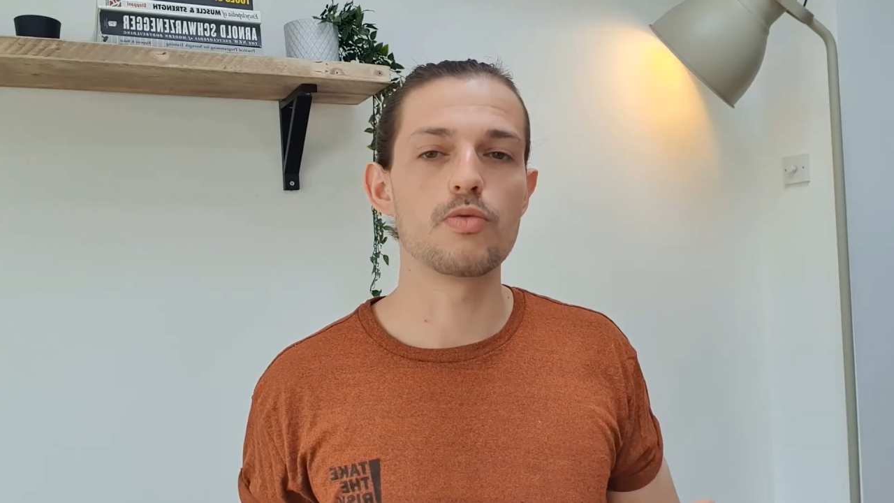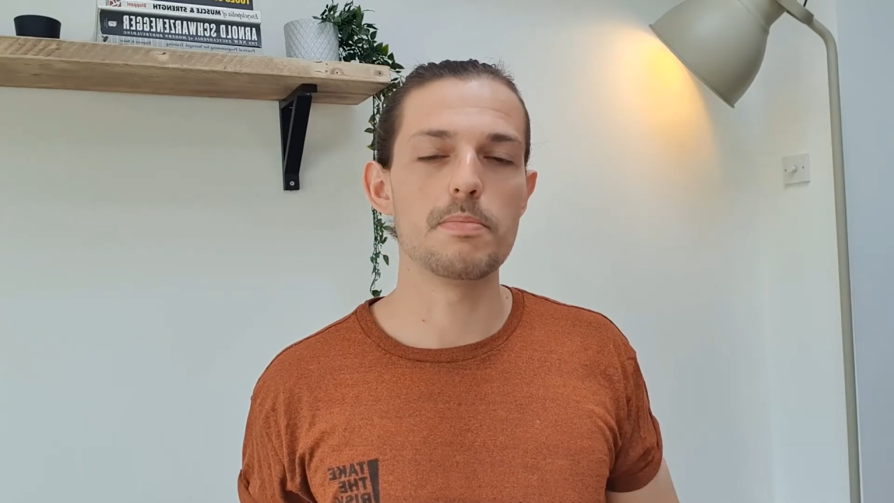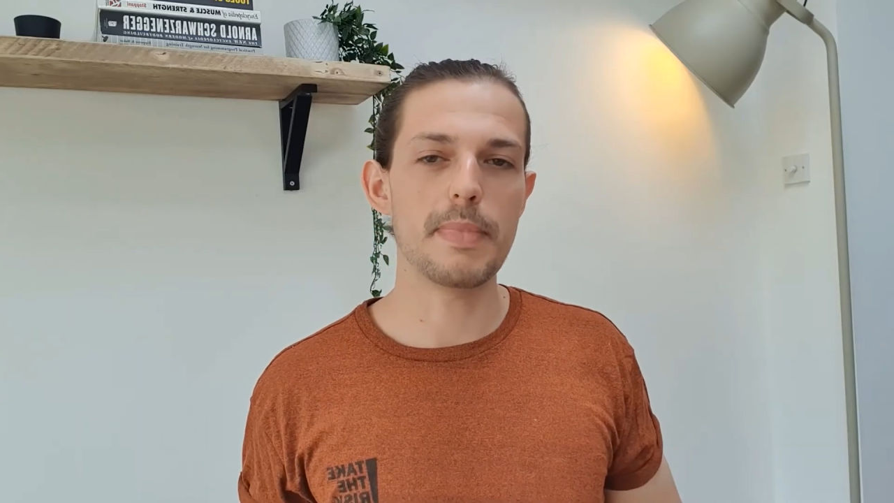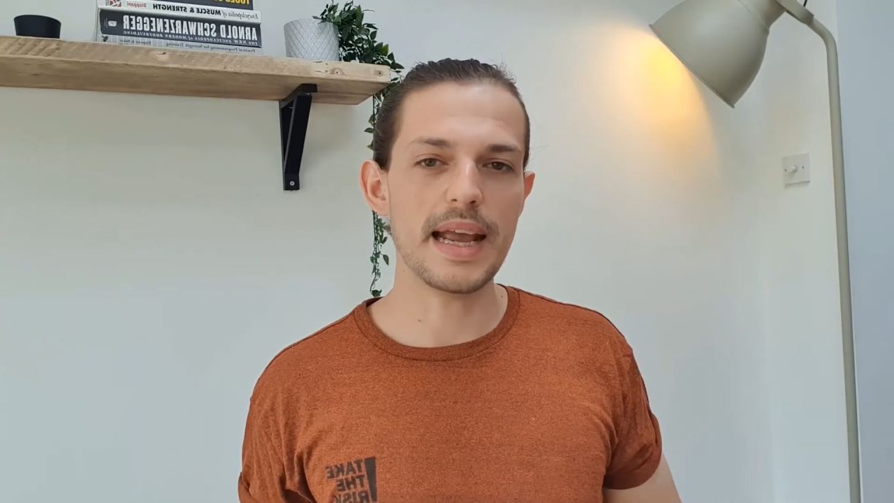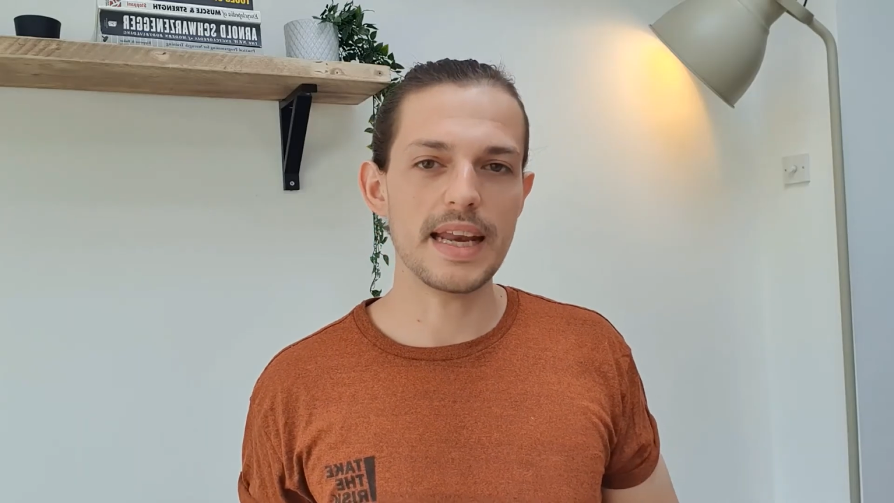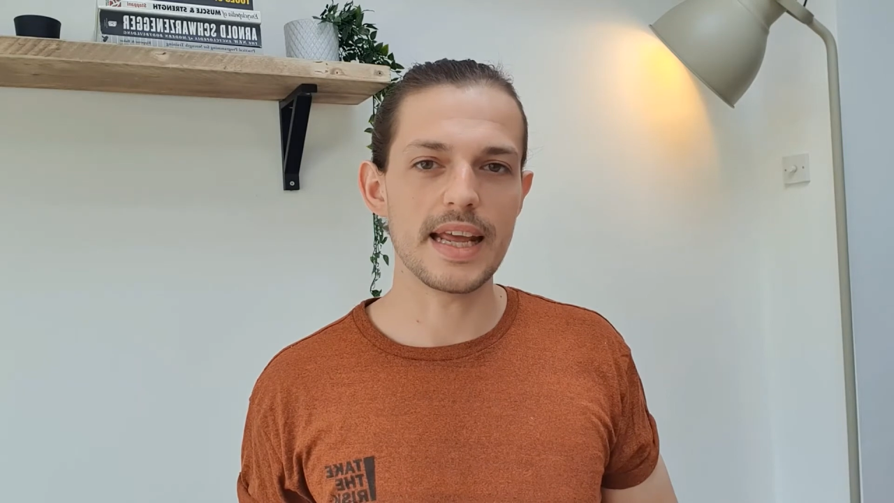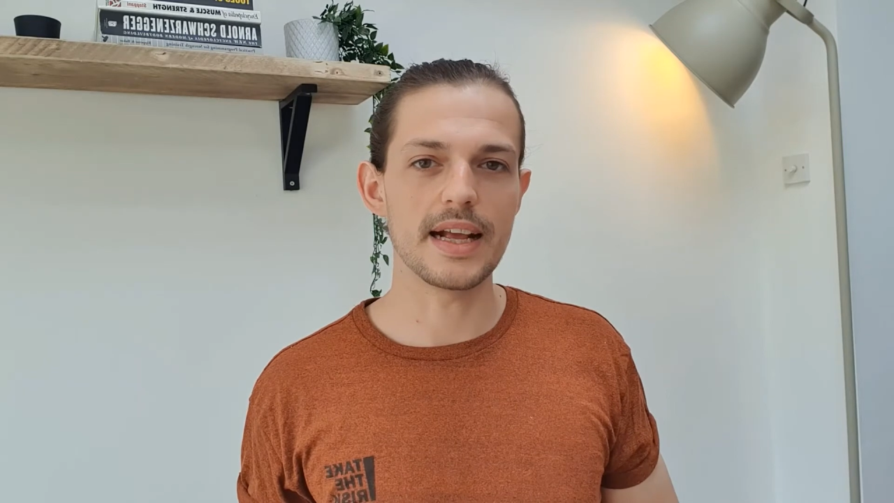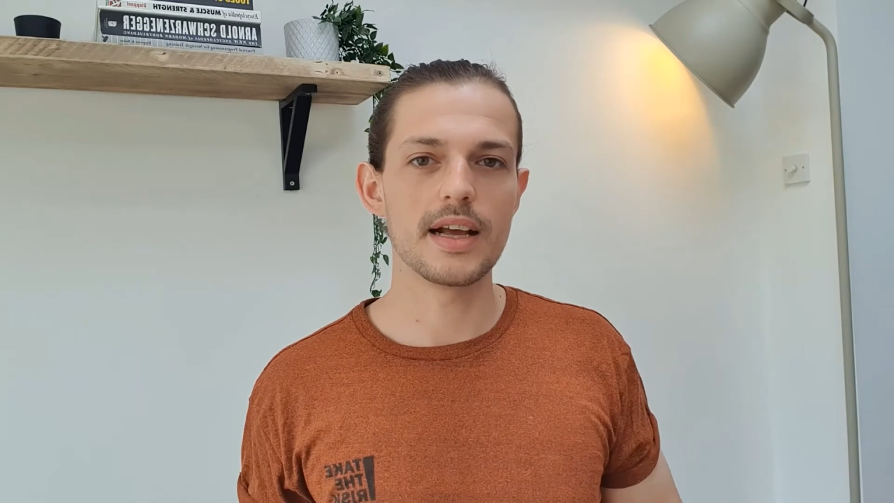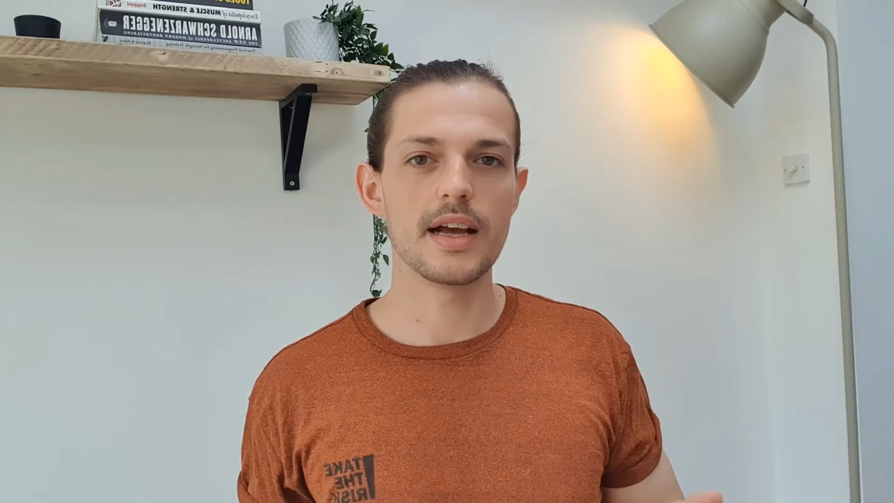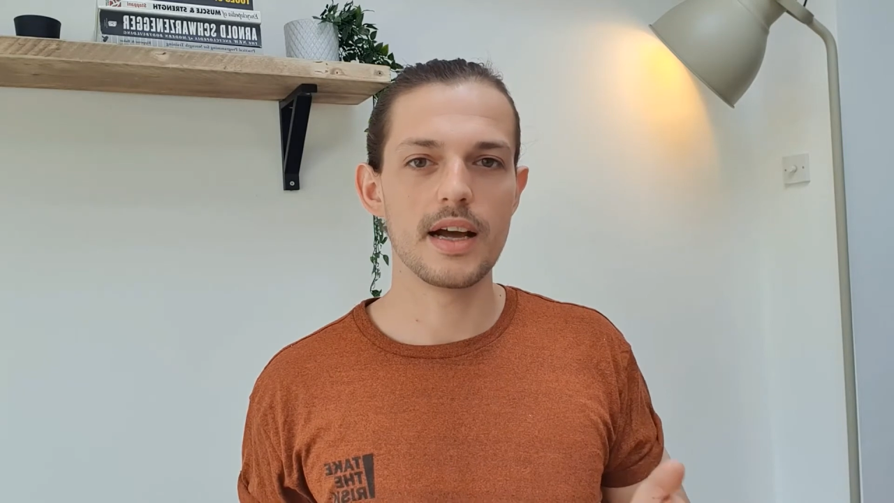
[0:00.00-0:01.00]

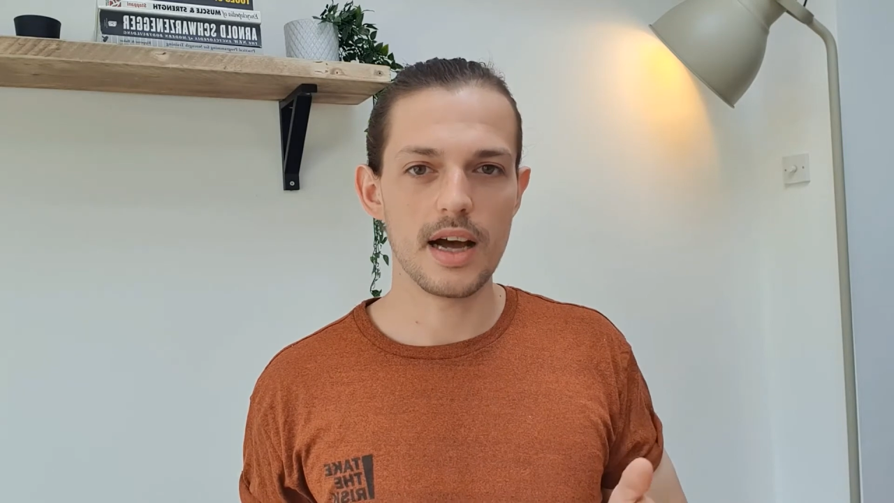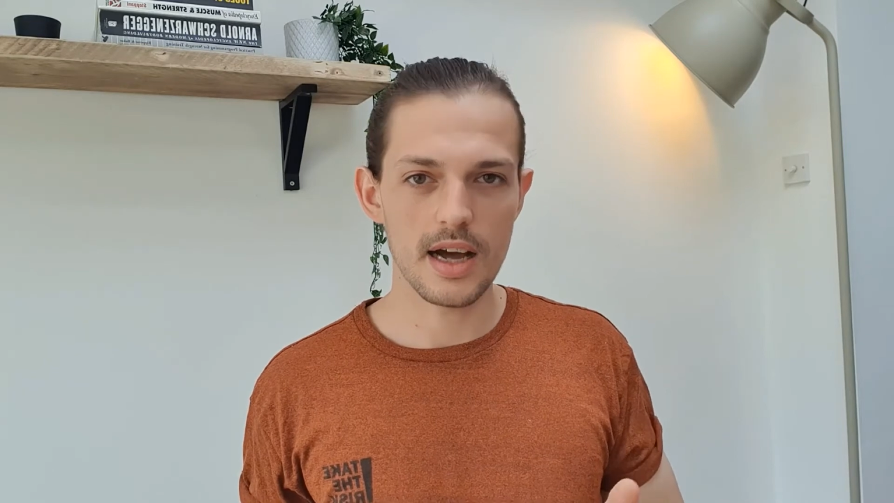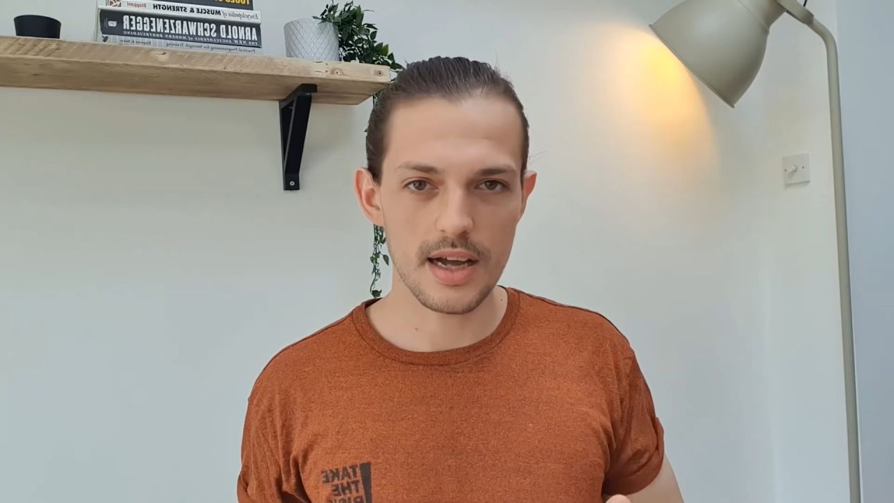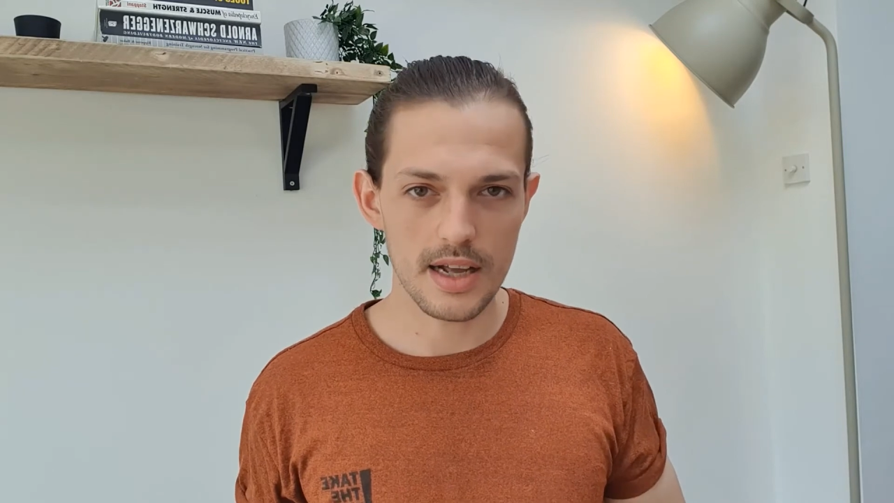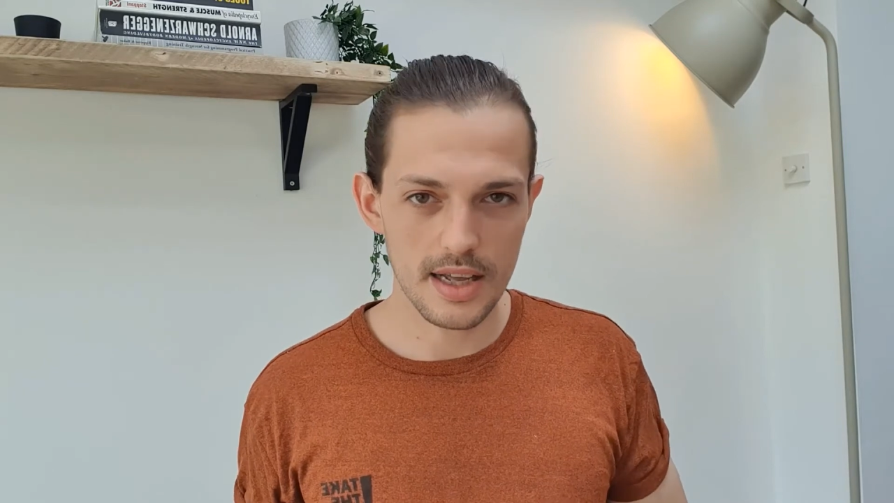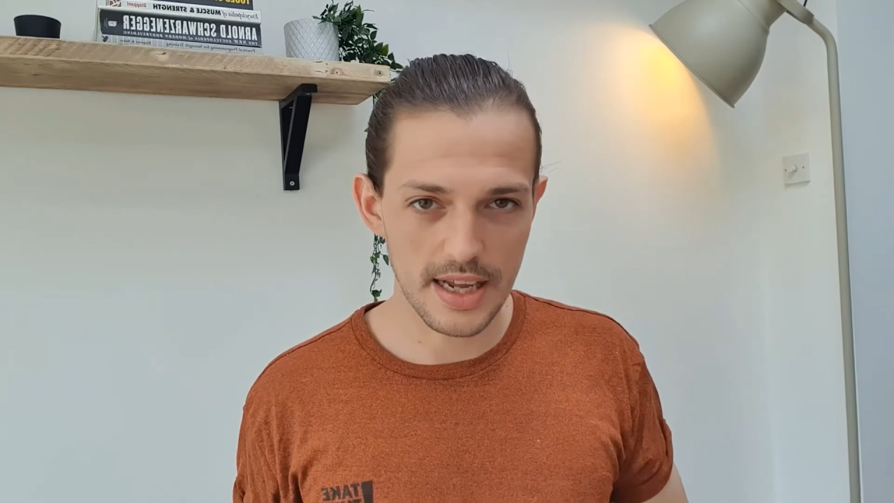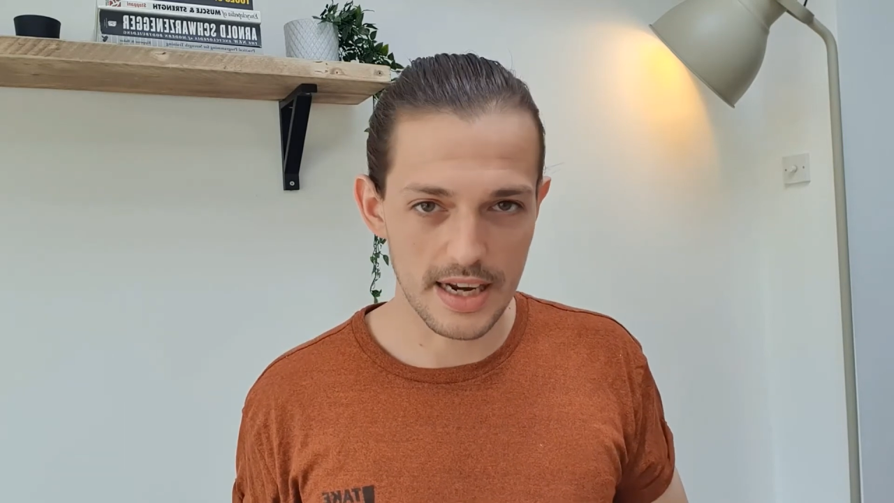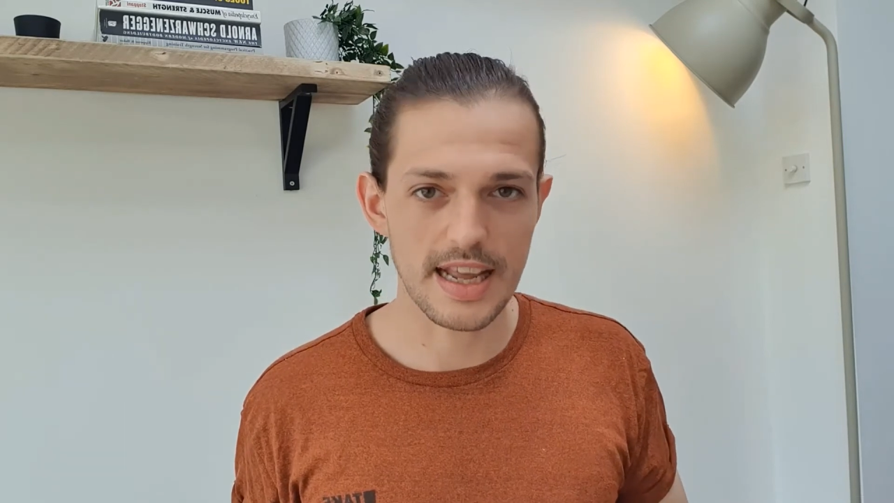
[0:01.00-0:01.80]
remaining in